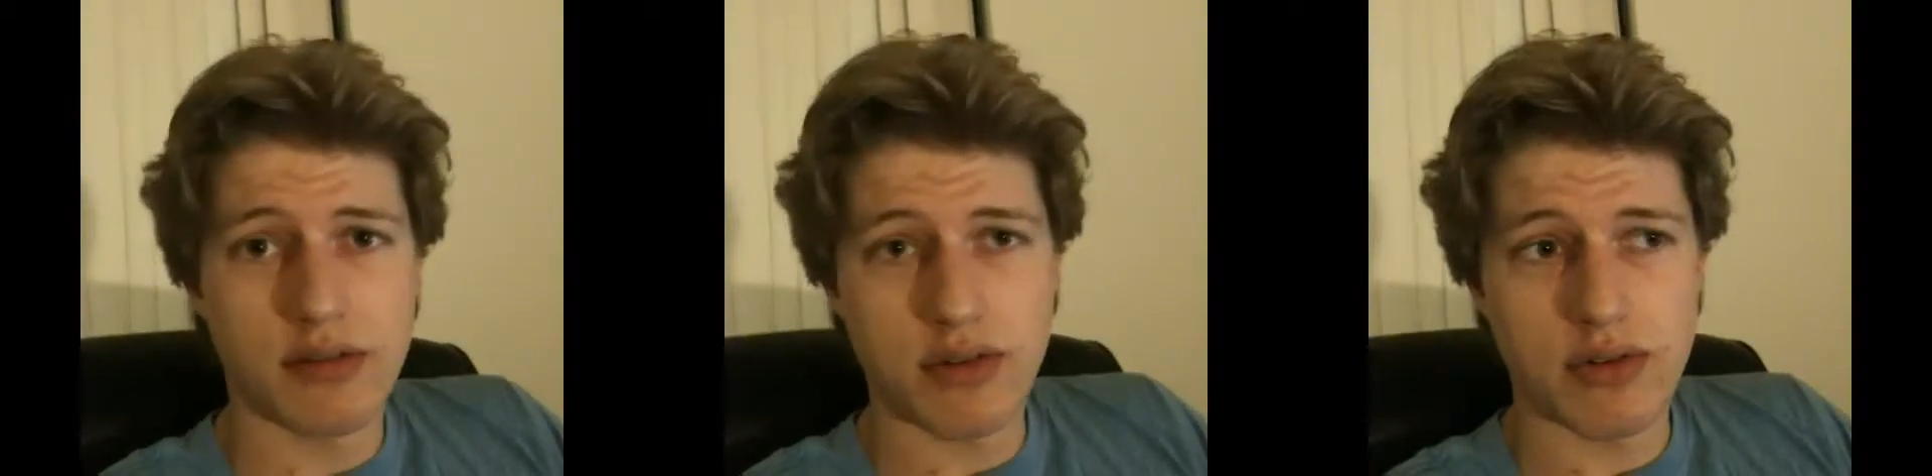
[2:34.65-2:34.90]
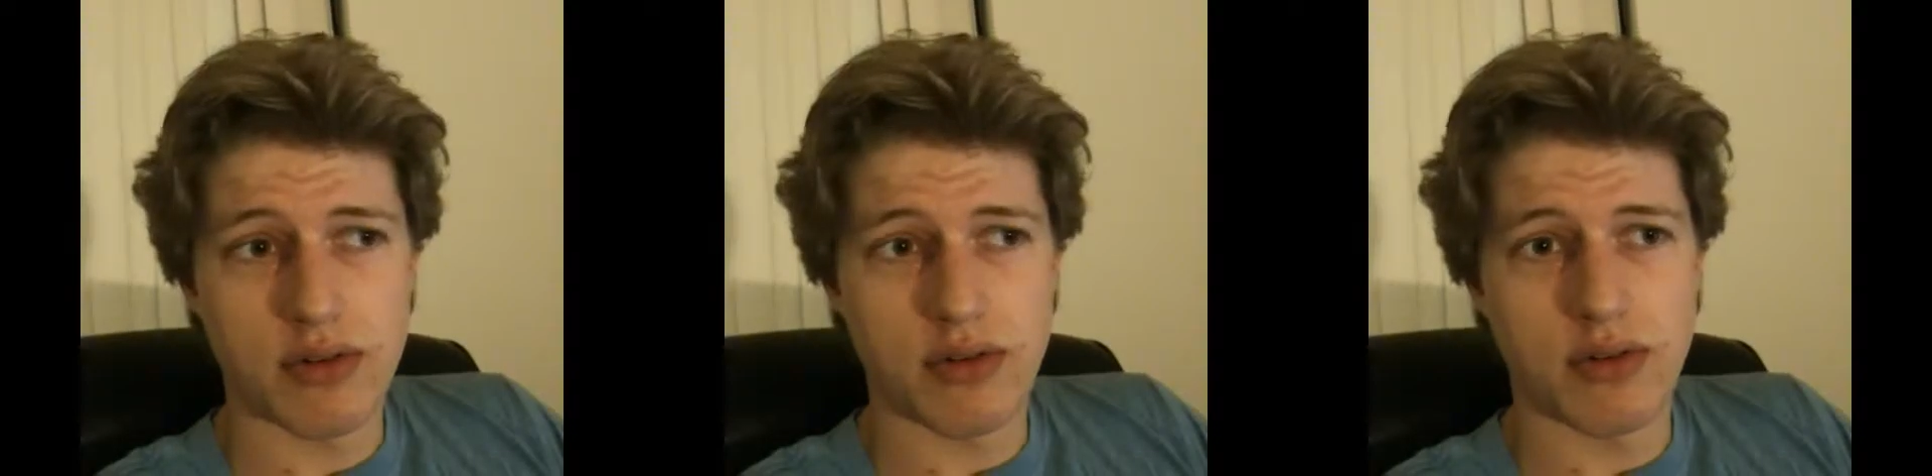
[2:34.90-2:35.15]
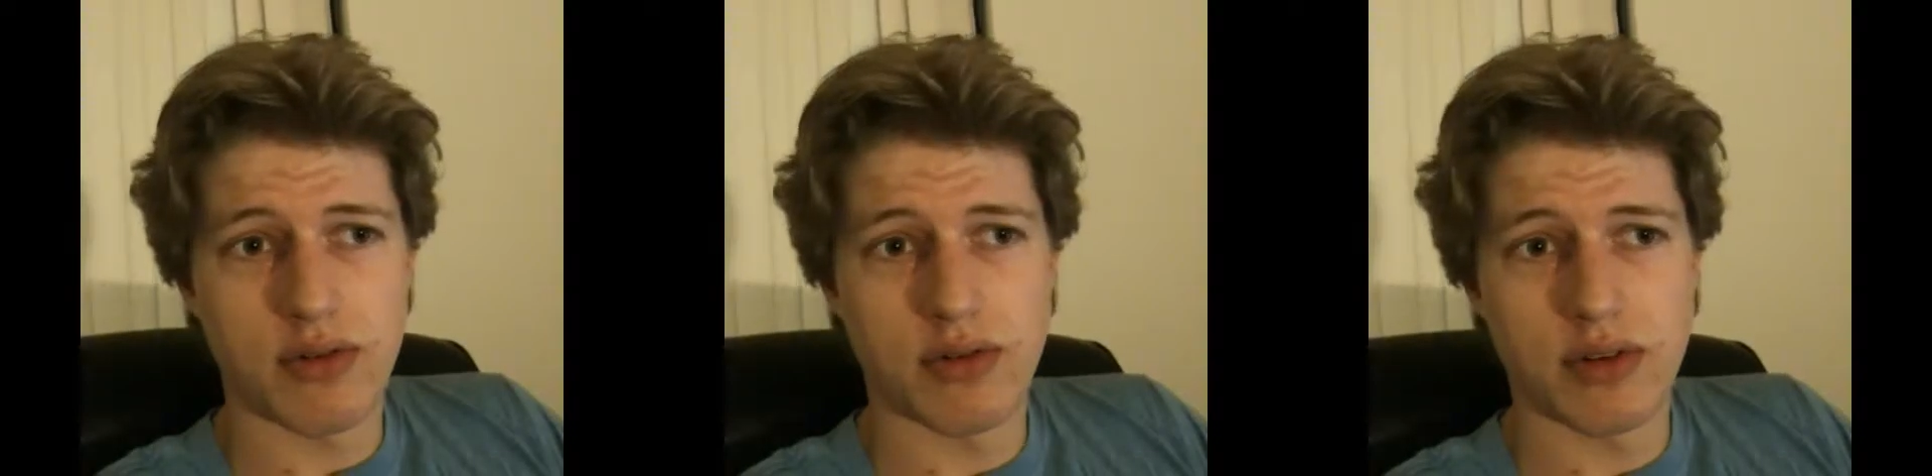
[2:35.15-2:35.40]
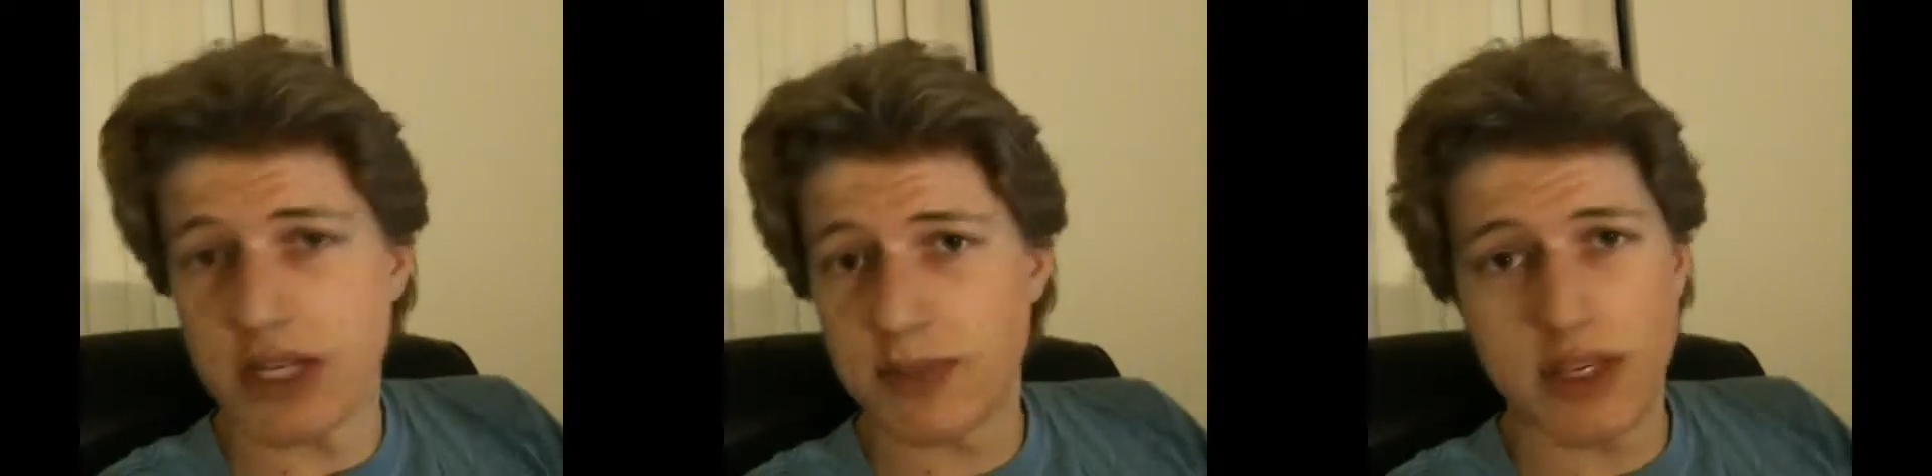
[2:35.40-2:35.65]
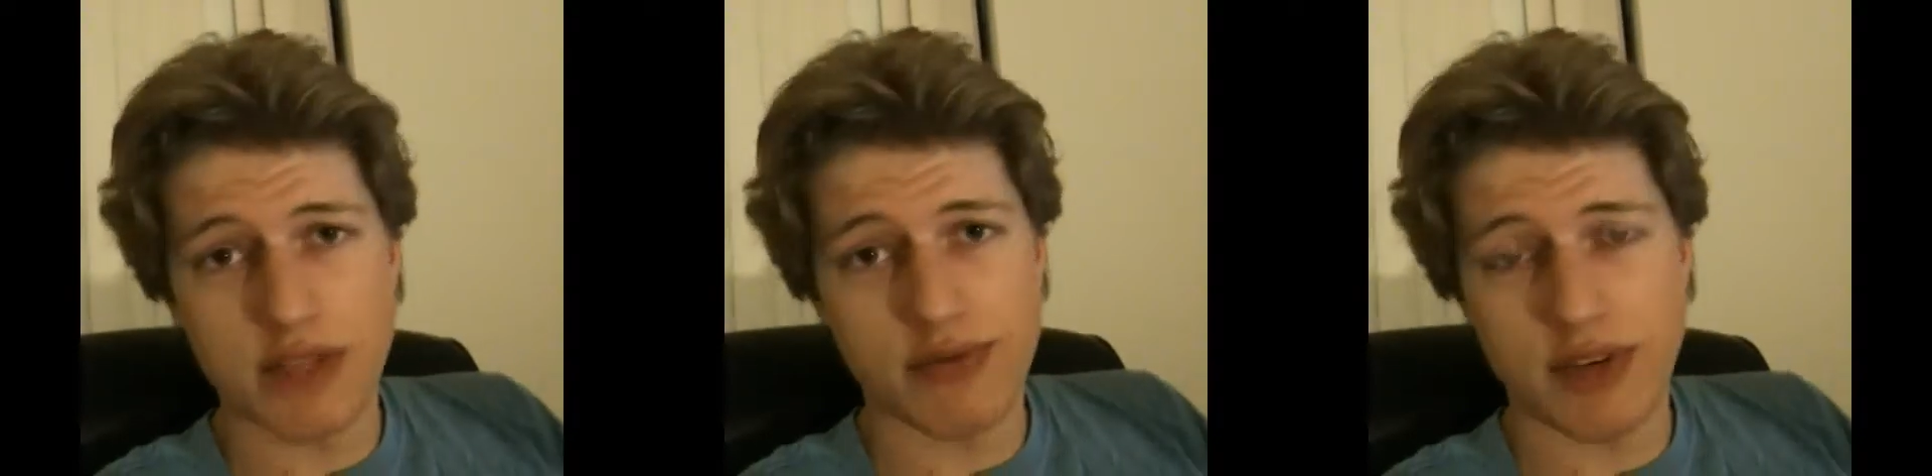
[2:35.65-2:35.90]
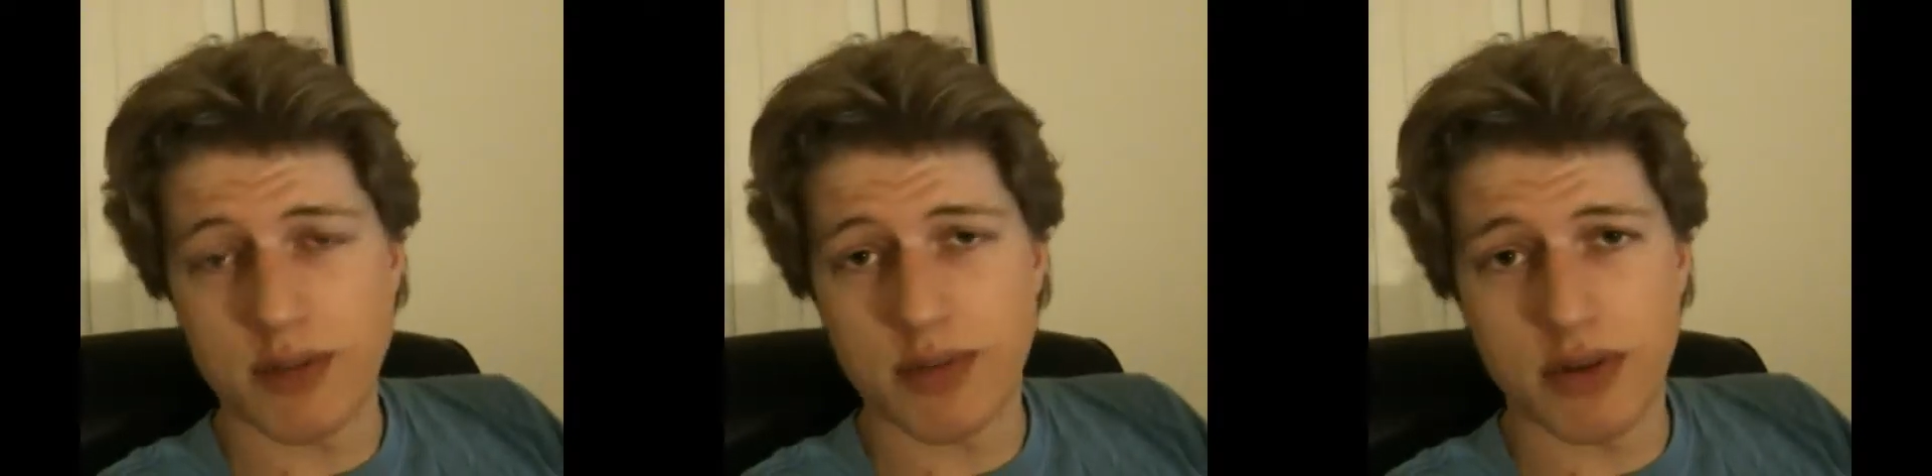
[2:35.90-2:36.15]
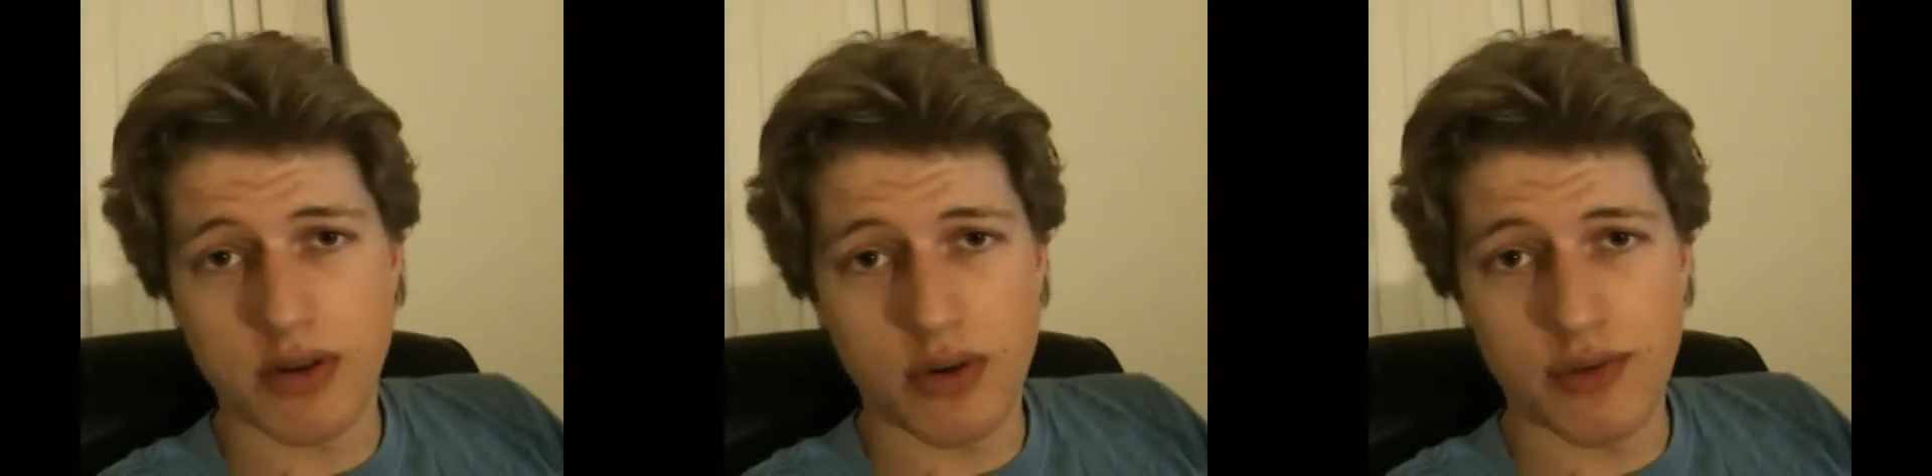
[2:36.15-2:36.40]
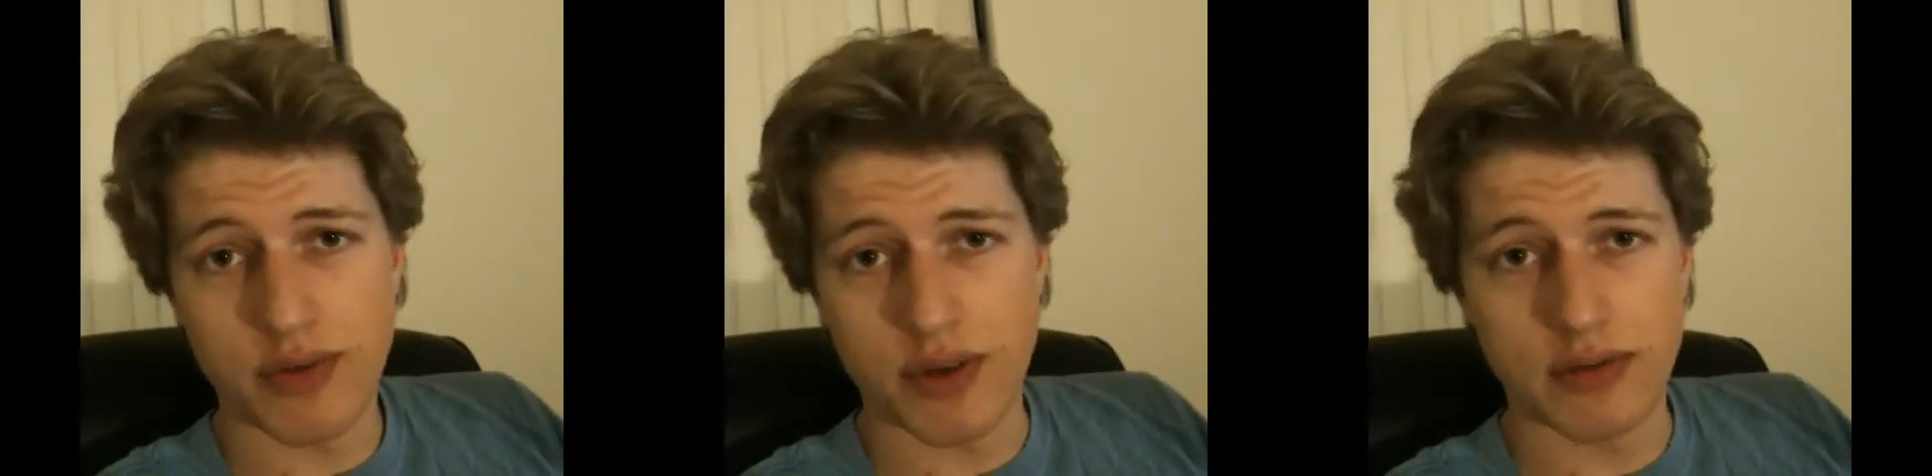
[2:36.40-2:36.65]
through MySpace, Facebook,
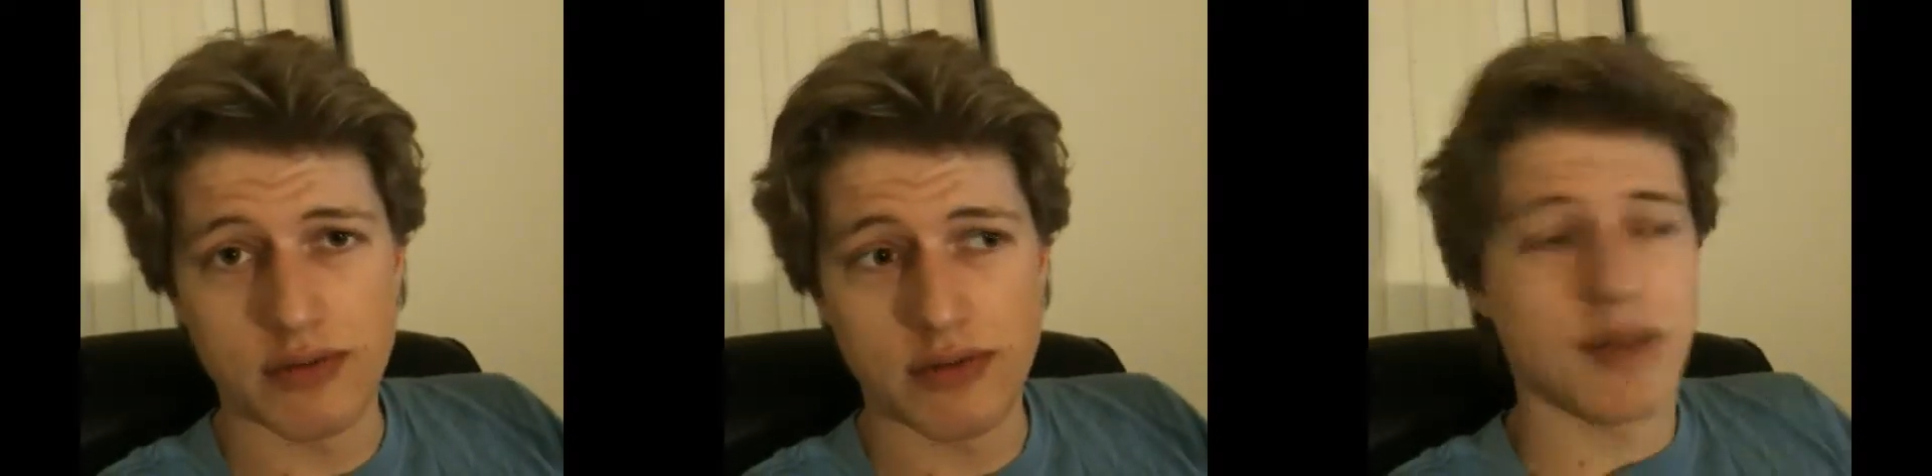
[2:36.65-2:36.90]
or phone.